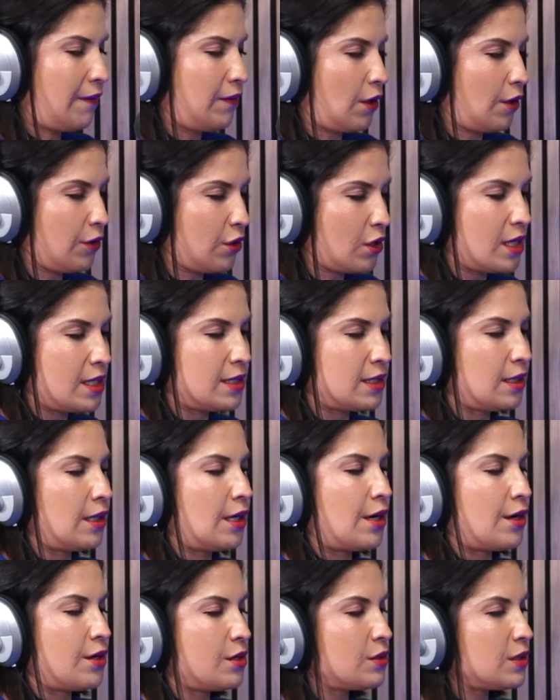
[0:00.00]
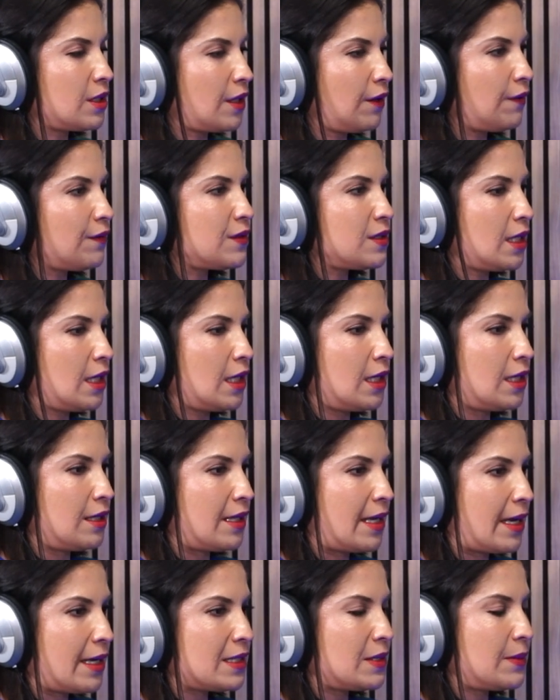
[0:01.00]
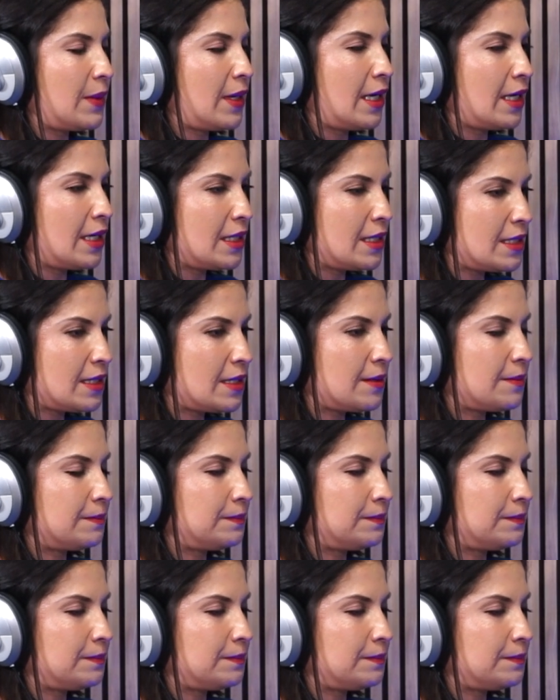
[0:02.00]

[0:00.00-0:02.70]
Are there any scenarios that you've seen in that space?